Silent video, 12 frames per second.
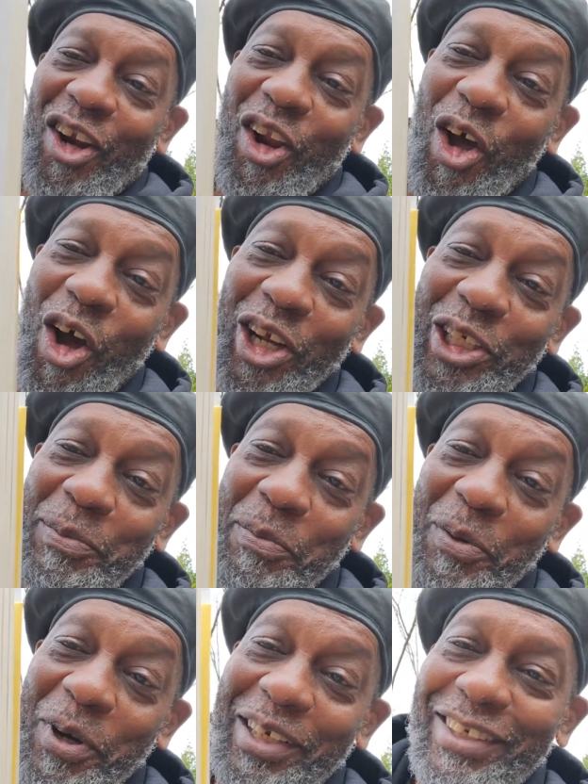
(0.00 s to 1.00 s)
Large
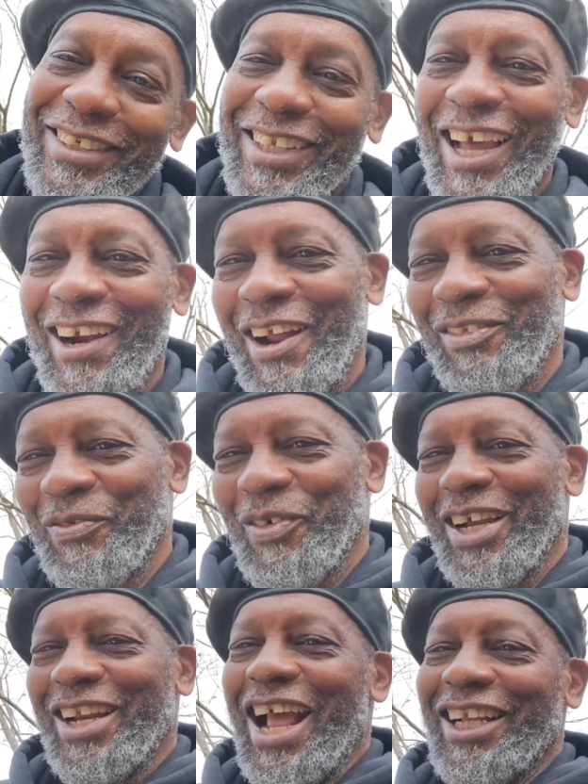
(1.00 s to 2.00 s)
print. I don't have to
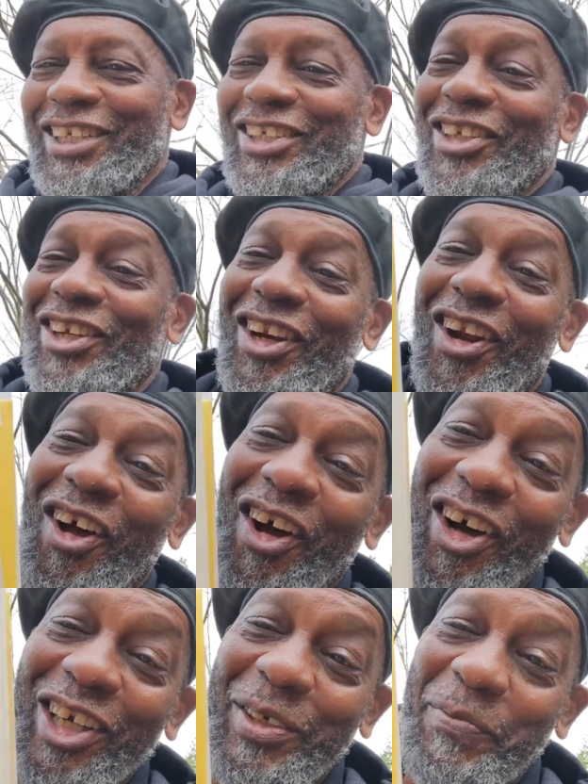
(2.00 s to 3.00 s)
wear glasses.
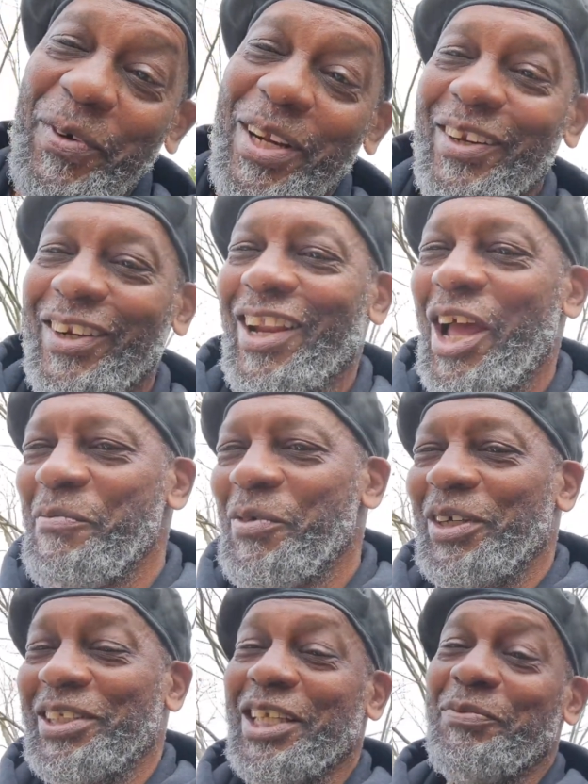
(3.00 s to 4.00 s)
Large print.
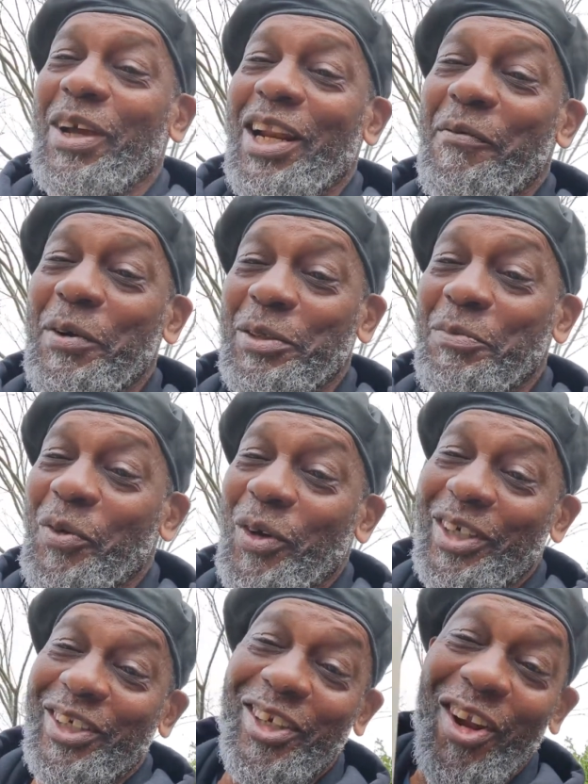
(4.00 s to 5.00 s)
Libraries. That's why libraries are
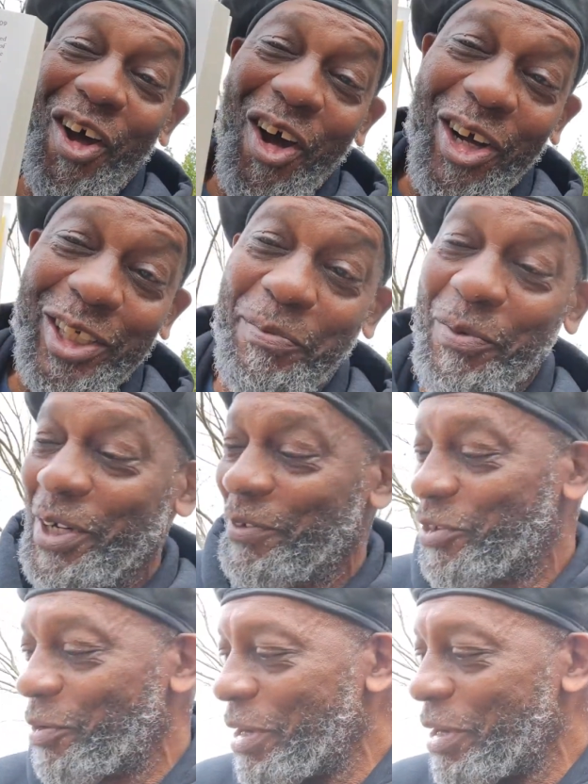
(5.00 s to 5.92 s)
important. Large print.